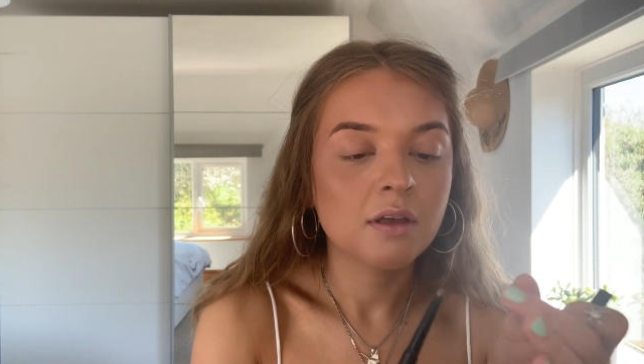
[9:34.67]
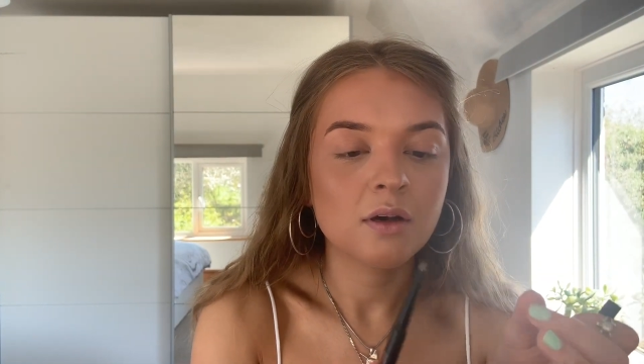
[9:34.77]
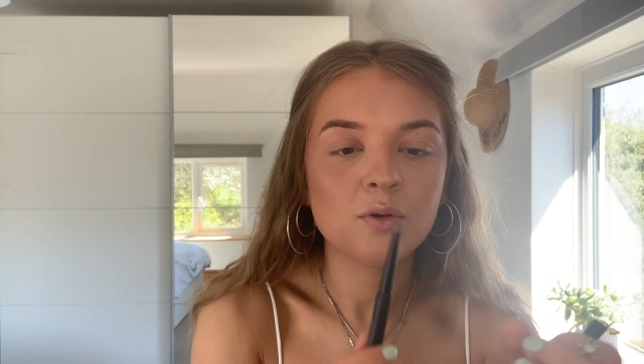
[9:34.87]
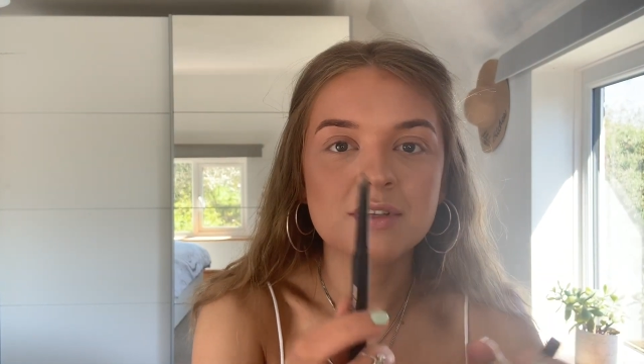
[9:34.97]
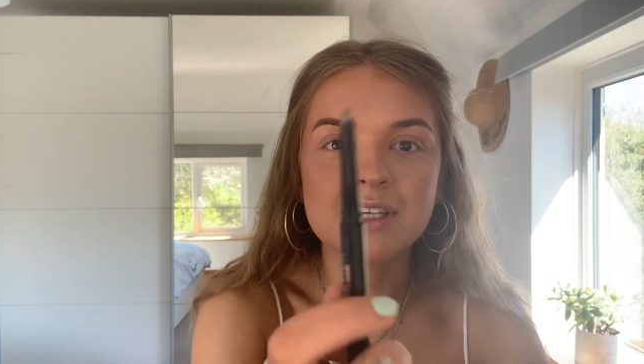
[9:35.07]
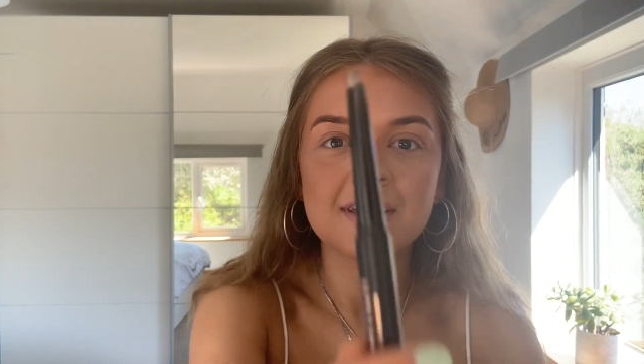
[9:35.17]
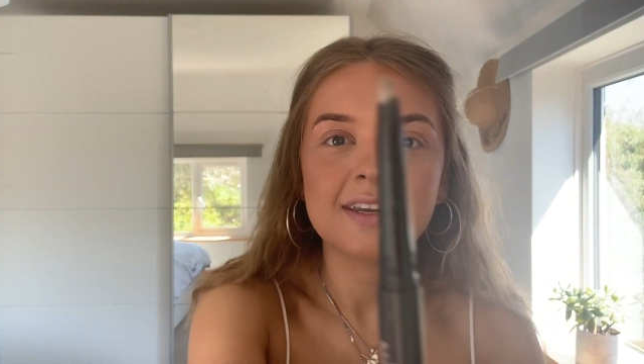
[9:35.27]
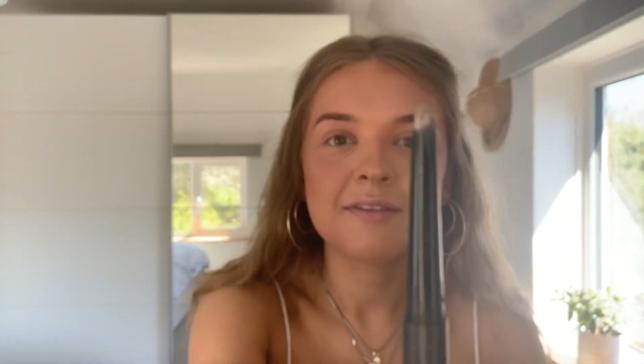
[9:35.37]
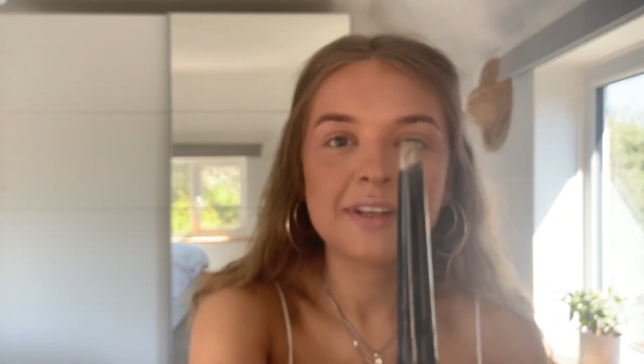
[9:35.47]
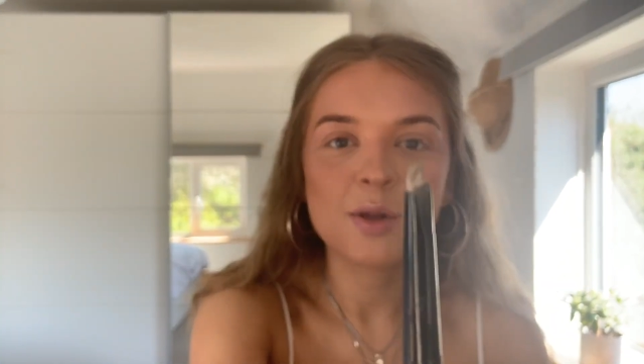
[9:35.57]
Oh, there's a
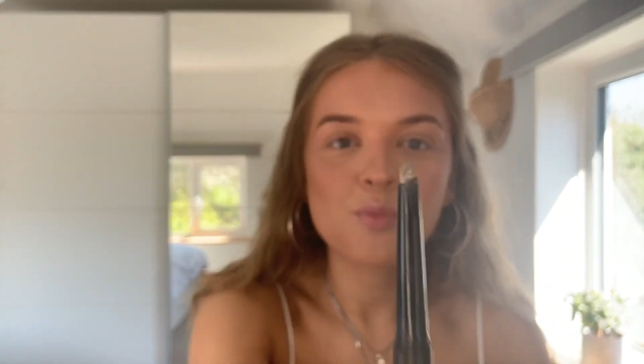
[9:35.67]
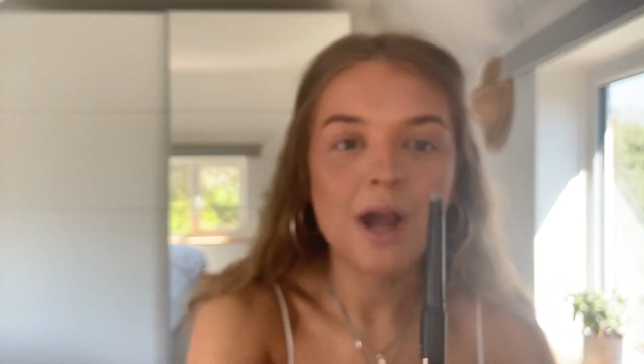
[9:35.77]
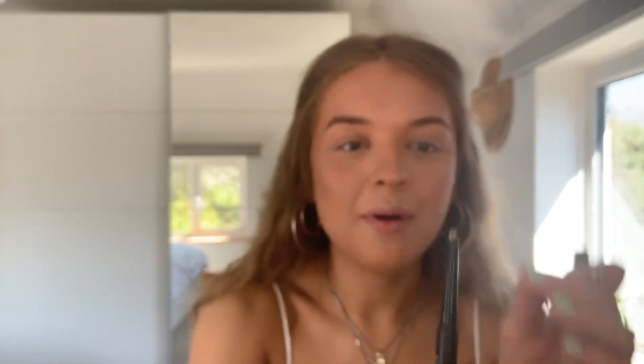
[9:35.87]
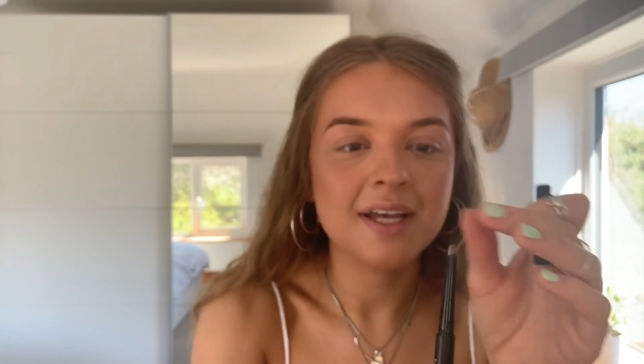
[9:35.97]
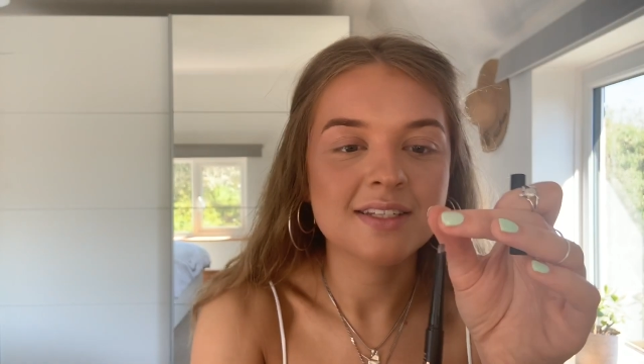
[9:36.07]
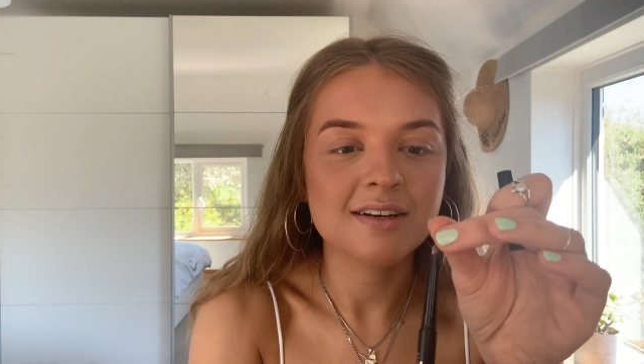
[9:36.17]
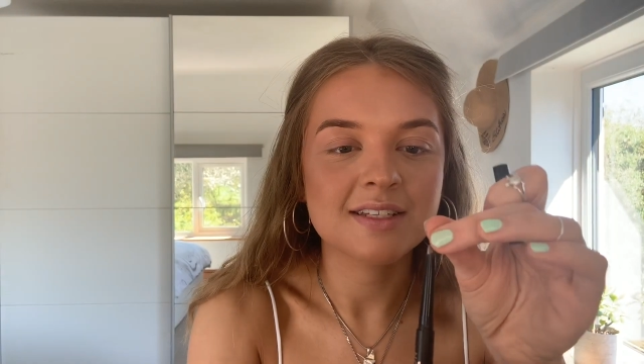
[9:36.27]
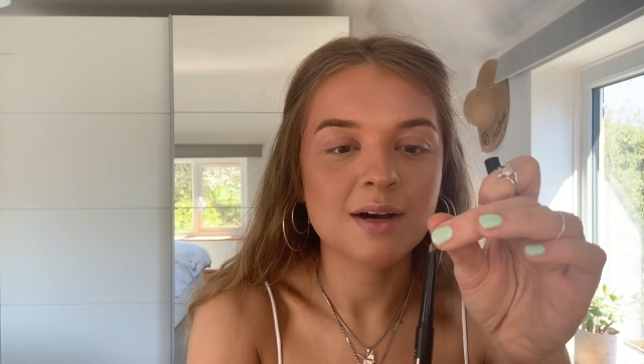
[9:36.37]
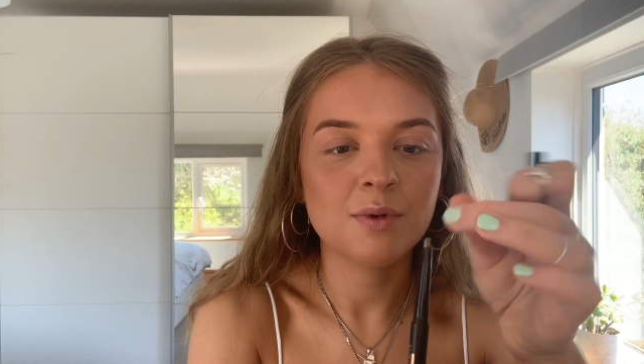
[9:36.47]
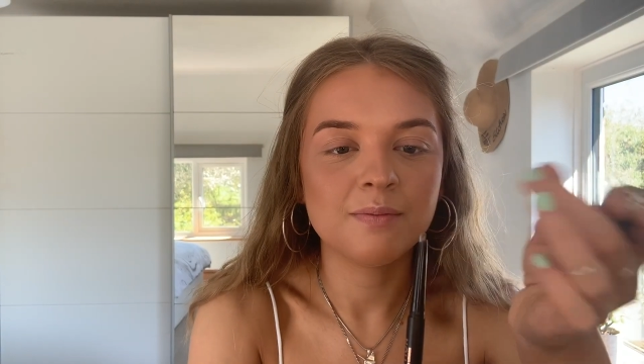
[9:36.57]
lovely little brow hair stuck to
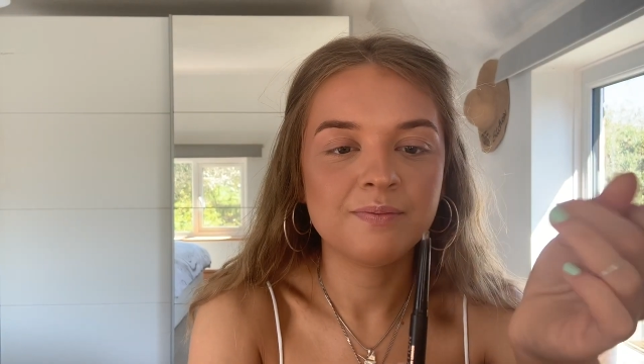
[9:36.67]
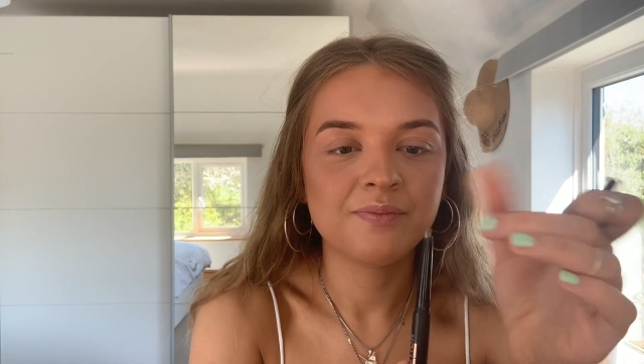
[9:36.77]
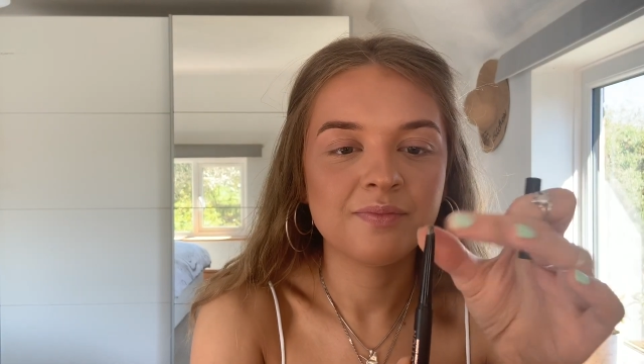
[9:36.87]
that one.